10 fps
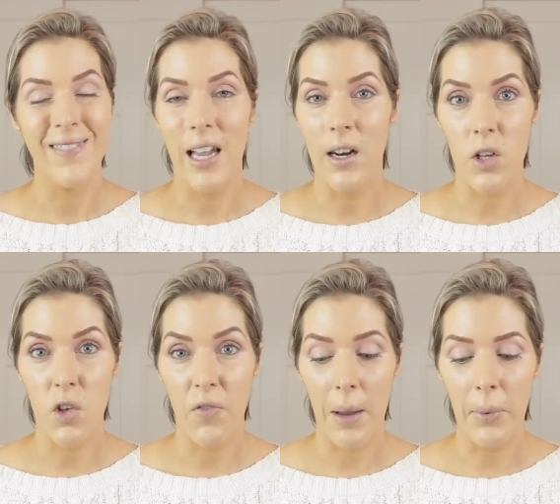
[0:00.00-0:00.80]
yeah, not
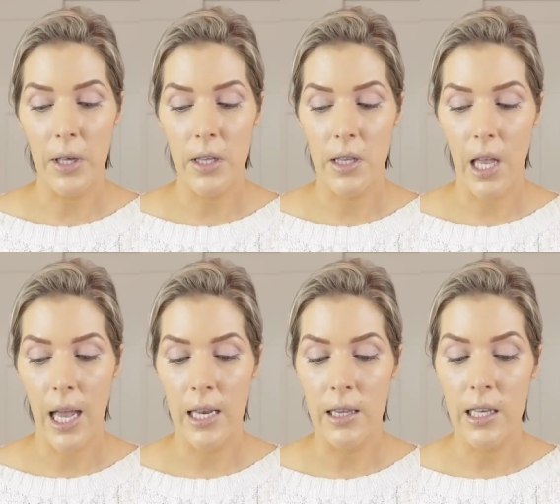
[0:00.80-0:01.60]
so fabulous.
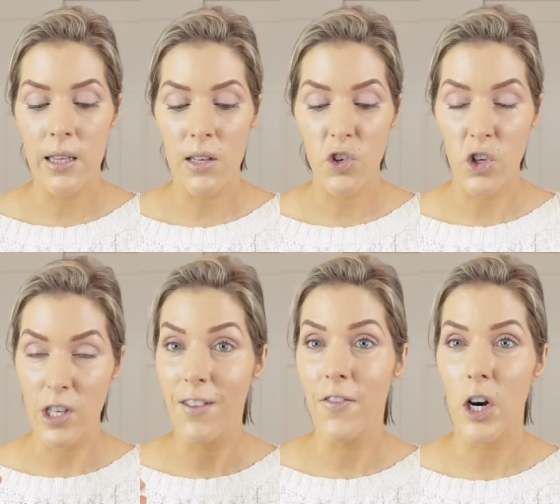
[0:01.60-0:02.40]
And this is
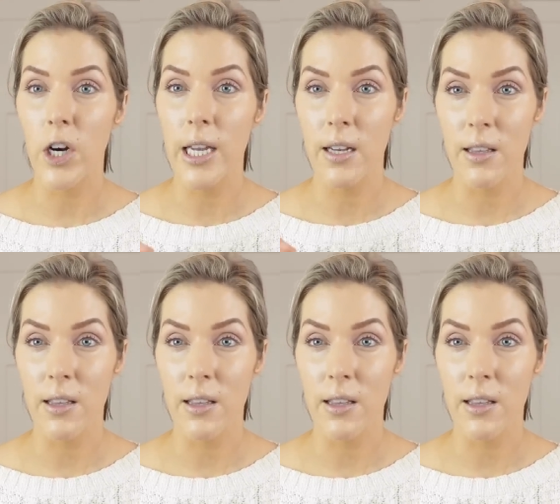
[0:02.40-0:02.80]
just a very